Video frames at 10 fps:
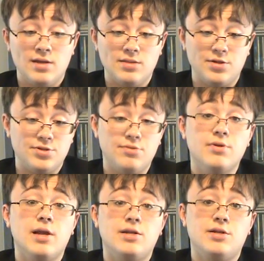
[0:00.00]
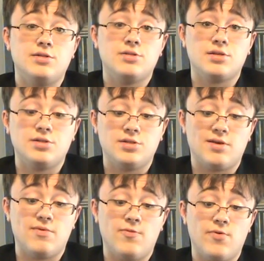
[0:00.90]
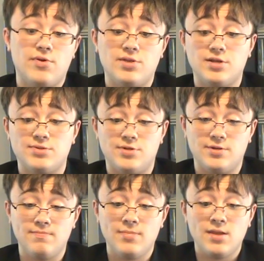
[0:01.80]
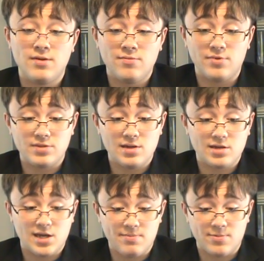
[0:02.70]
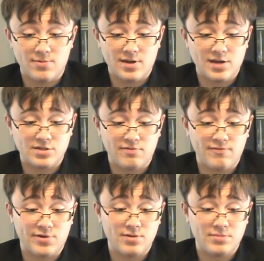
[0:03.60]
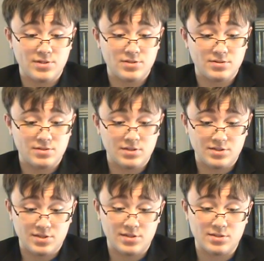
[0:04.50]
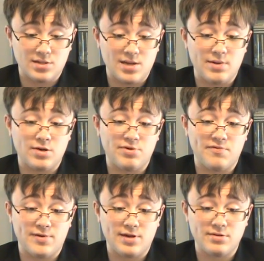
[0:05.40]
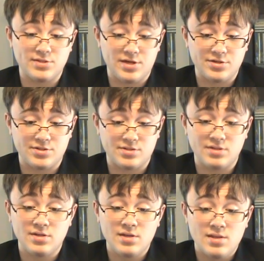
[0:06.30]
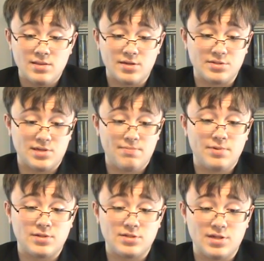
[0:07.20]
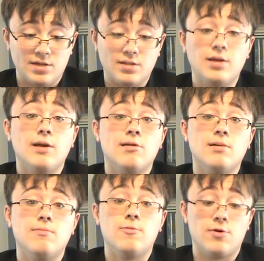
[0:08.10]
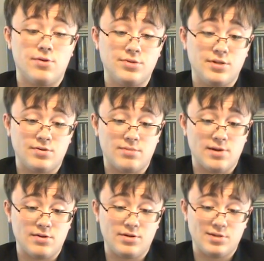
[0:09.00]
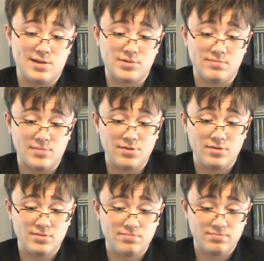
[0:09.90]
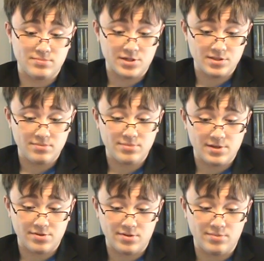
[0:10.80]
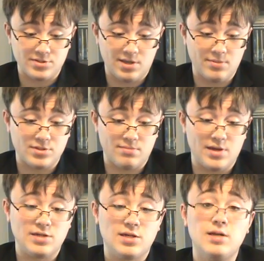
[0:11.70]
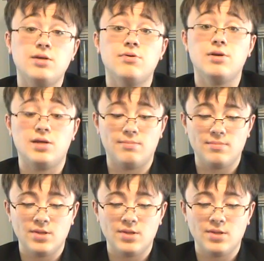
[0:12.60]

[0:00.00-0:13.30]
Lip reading: in the June 1967 war with Israel. With that came a rise of fundamentalist Islam and a revitalization that has not been seen in the Arab world in our modern times. The Muslim Brotherhood was able to maintain unity